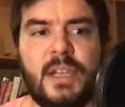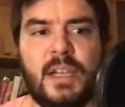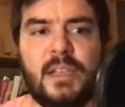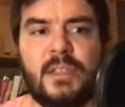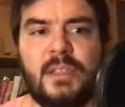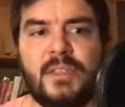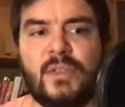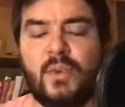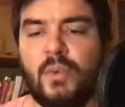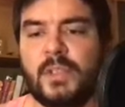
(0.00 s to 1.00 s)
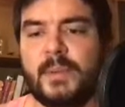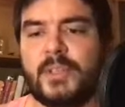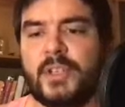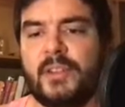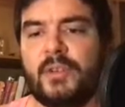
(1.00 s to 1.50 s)
uh, these tools
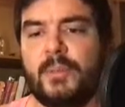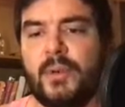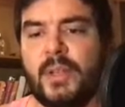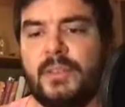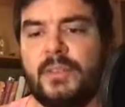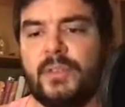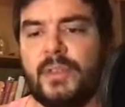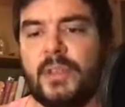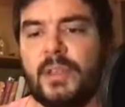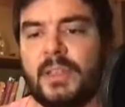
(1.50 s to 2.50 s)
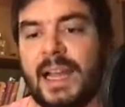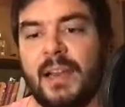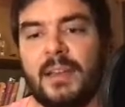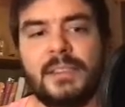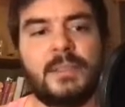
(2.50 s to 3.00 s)
which let you print in
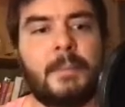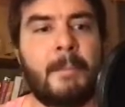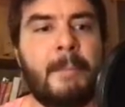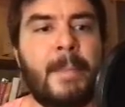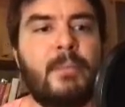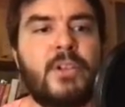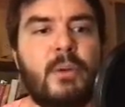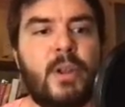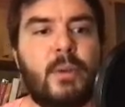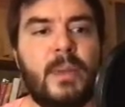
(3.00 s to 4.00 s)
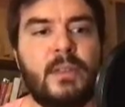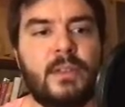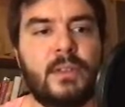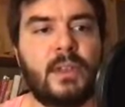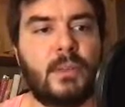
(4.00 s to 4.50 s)
colors which I recommend.
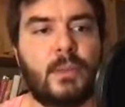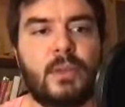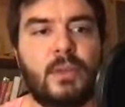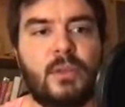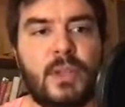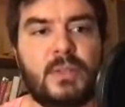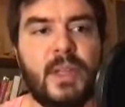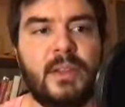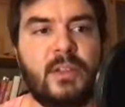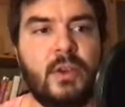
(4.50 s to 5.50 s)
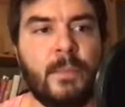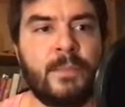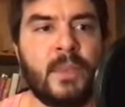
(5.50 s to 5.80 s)
I'm not going to explain that though.